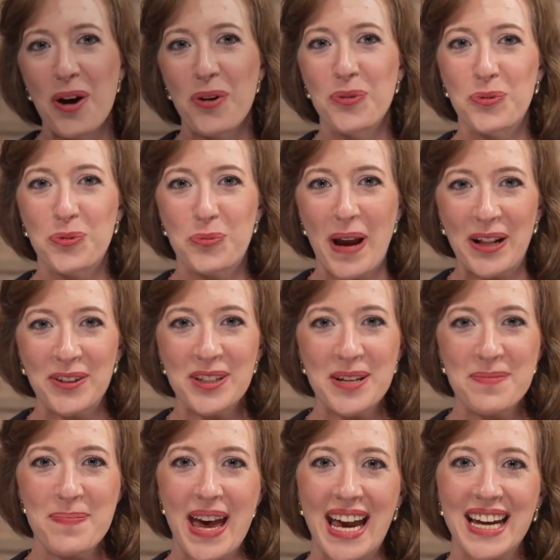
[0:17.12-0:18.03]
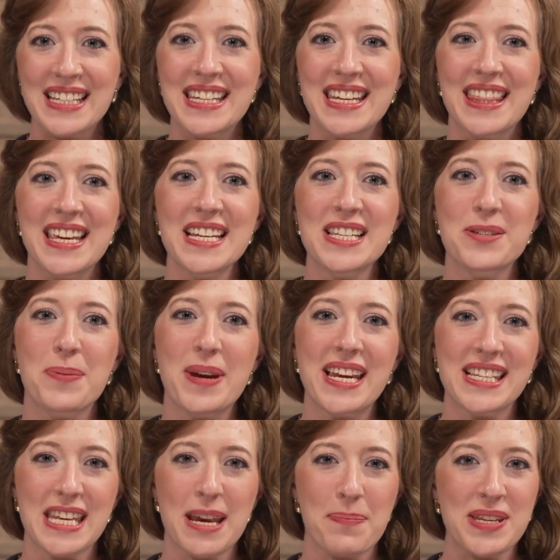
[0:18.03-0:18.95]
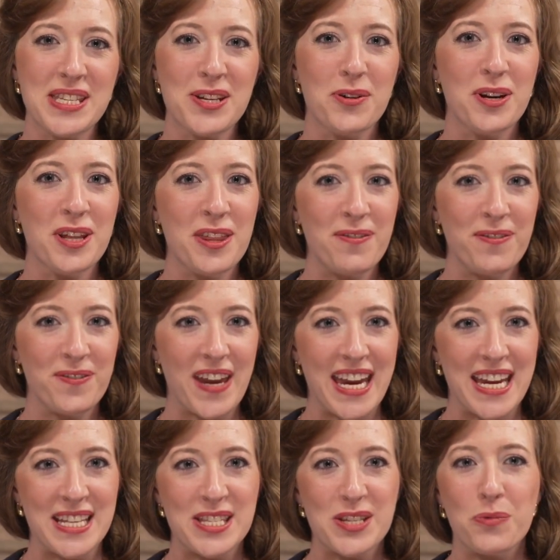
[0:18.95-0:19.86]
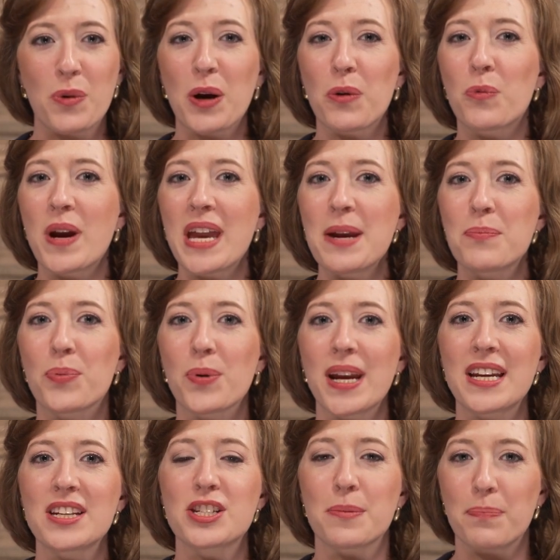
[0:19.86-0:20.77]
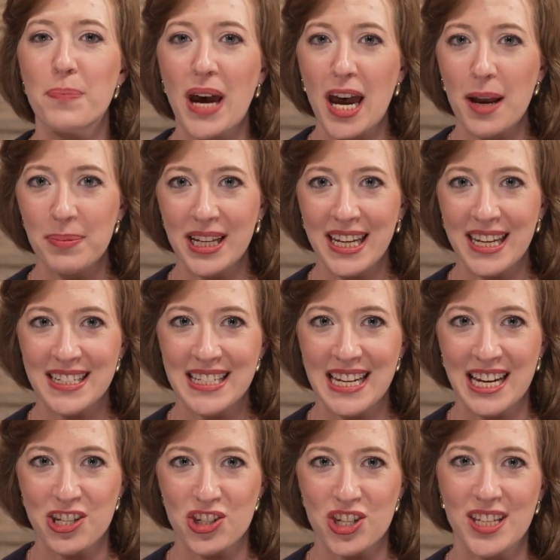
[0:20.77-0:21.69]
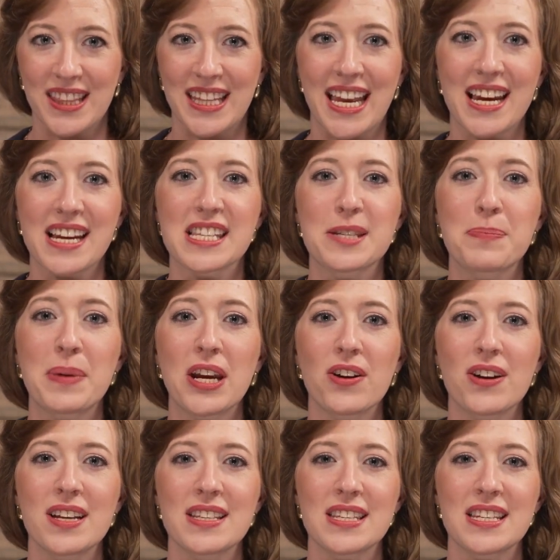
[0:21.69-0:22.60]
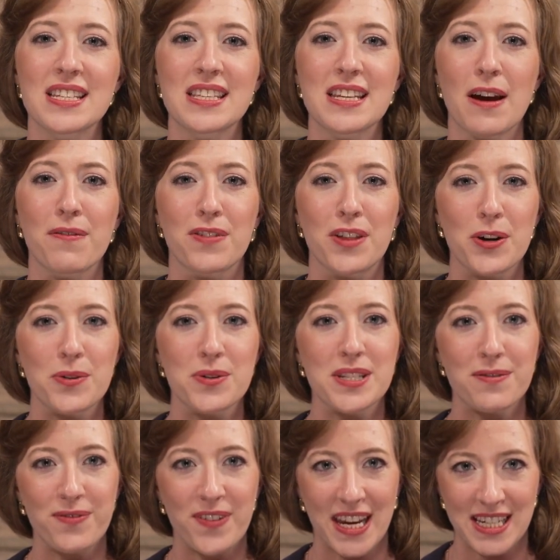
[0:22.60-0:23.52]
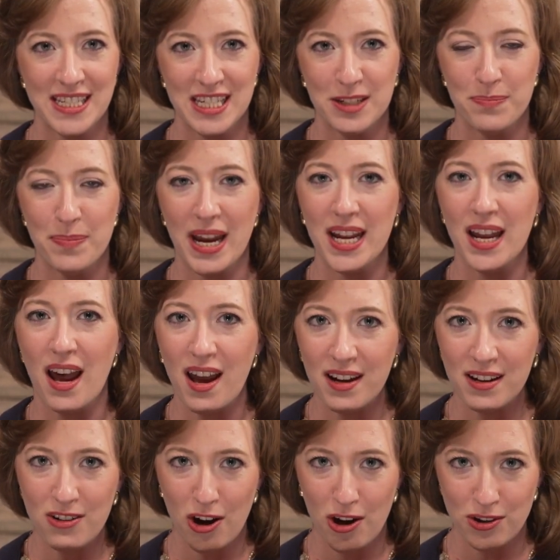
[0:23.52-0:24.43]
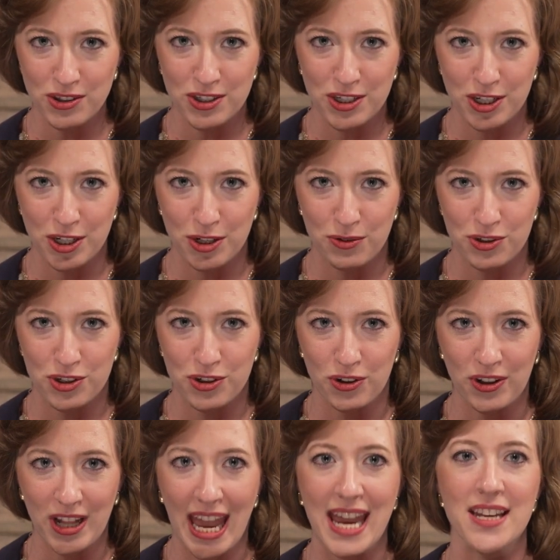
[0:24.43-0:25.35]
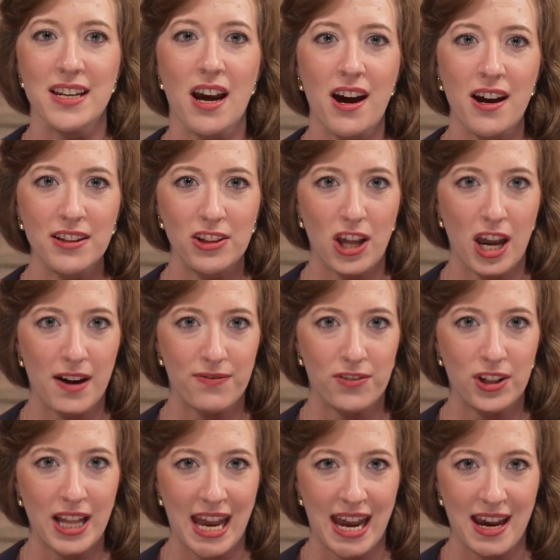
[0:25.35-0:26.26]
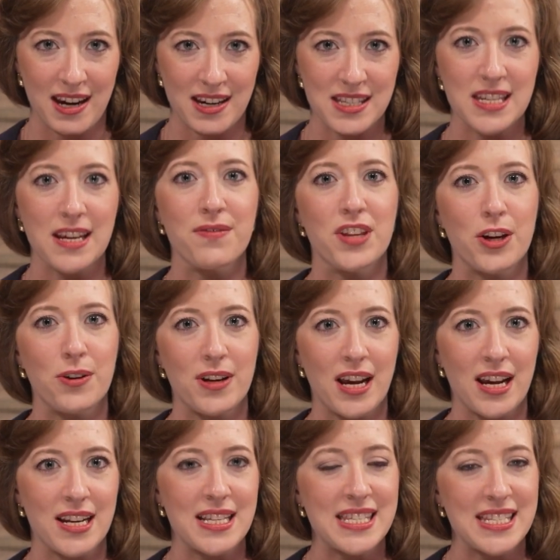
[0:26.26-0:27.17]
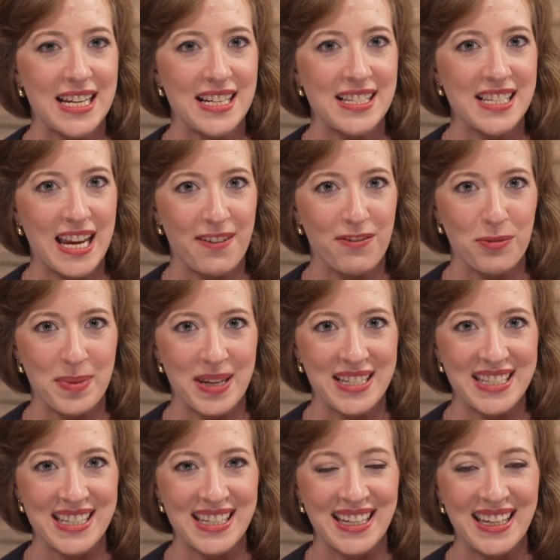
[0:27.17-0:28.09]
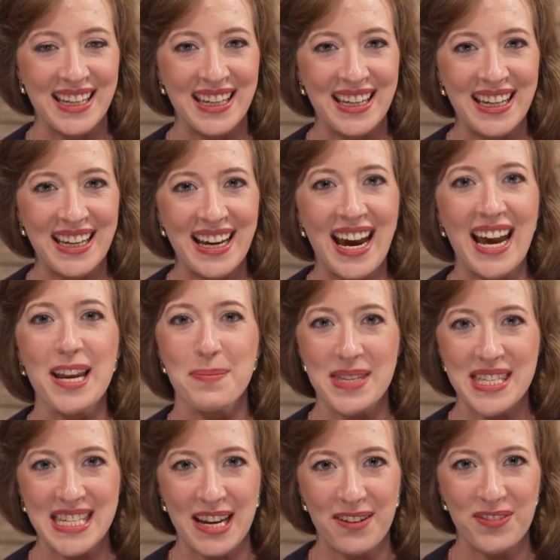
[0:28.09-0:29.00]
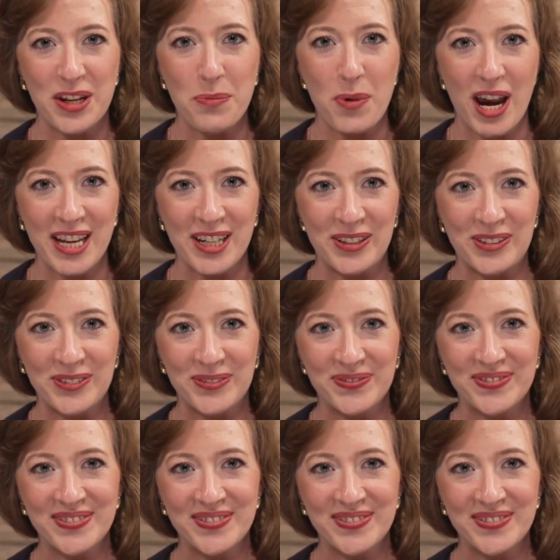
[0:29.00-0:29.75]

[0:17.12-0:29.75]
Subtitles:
Welcome back to this week's episode of The Feds, where we bring to public attention the experiences of those affected by unconstitutional and unlawful acts of the United States government. I am Stephanie Weidel.